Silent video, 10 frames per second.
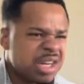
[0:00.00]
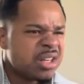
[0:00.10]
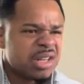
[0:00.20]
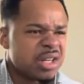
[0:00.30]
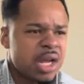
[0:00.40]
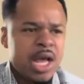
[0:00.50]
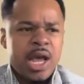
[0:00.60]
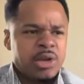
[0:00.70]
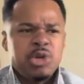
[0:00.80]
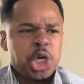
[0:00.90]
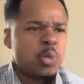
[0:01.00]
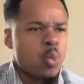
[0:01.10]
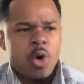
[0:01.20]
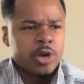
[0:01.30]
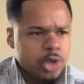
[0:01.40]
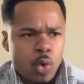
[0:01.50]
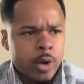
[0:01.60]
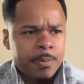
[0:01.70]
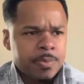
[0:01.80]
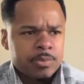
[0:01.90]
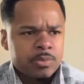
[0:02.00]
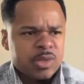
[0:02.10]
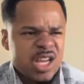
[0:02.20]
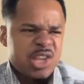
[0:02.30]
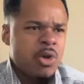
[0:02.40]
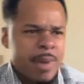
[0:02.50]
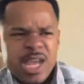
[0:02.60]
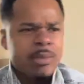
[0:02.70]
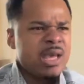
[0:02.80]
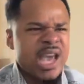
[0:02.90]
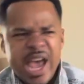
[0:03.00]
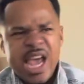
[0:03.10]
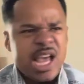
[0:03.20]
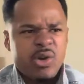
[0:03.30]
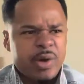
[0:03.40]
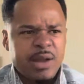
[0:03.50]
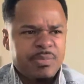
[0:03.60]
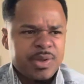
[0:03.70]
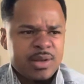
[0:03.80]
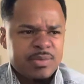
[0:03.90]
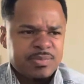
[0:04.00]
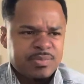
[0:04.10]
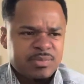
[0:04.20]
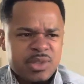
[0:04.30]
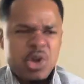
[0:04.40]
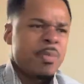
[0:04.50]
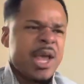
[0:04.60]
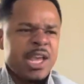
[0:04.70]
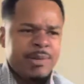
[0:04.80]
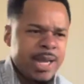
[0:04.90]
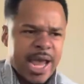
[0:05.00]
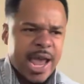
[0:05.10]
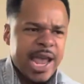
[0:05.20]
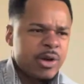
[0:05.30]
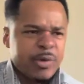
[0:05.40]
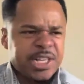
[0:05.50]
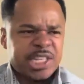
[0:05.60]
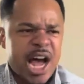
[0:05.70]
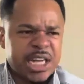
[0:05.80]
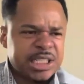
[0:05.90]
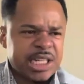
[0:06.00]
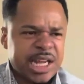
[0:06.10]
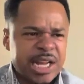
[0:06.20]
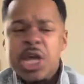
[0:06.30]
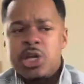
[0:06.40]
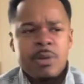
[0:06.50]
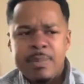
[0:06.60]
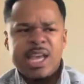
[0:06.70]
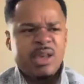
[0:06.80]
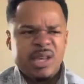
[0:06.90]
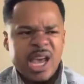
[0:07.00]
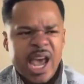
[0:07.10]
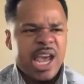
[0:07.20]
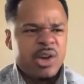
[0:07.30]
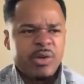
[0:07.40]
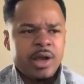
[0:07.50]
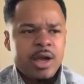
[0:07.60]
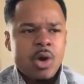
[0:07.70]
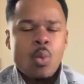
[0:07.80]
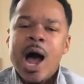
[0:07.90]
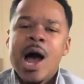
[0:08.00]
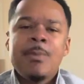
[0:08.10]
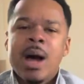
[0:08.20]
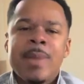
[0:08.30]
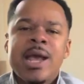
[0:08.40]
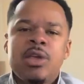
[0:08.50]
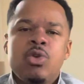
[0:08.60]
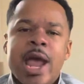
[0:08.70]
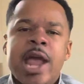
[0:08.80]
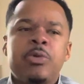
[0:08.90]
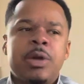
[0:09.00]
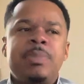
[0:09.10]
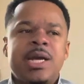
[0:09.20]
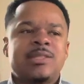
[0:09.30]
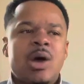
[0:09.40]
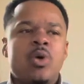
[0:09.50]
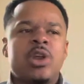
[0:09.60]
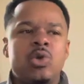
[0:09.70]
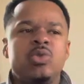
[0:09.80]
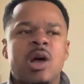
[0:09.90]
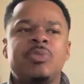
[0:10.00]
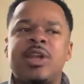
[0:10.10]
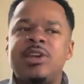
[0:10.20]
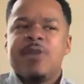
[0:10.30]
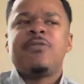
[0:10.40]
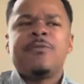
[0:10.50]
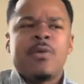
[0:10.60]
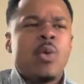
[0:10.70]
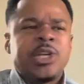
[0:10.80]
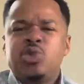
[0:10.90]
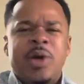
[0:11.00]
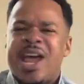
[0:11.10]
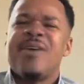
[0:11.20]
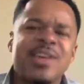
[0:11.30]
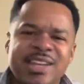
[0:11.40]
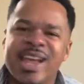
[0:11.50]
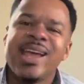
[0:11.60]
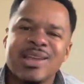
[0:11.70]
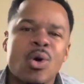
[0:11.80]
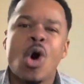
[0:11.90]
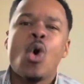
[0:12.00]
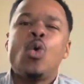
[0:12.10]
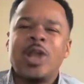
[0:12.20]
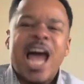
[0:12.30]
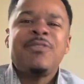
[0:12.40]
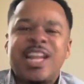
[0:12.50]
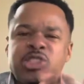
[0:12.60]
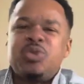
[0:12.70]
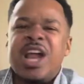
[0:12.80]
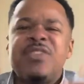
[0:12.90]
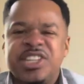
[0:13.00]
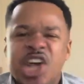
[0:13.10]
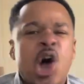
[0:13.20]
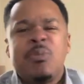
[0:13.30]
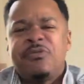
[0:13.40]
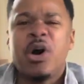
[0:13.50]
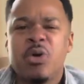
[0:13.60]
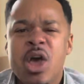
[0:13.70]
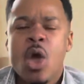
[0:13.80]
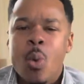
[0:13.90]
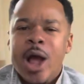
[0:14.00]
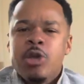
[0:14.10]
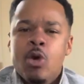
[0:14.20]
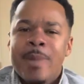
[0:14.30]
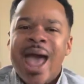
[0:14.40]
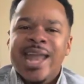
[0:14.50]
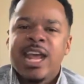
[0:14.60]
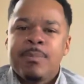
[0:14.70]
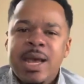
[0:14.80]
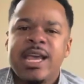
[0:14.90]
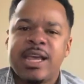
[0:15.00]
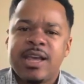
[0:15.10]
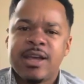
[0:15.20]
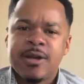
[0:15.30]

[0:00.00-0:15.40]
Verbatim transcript: and you shouldn't want to do it. You're making me angry. You're making me angry, Jocelyn. You're making me angry. Why am I making you angry? Because I want to do something different from what you ever did in your whole life that you never done before. Why you mad at me?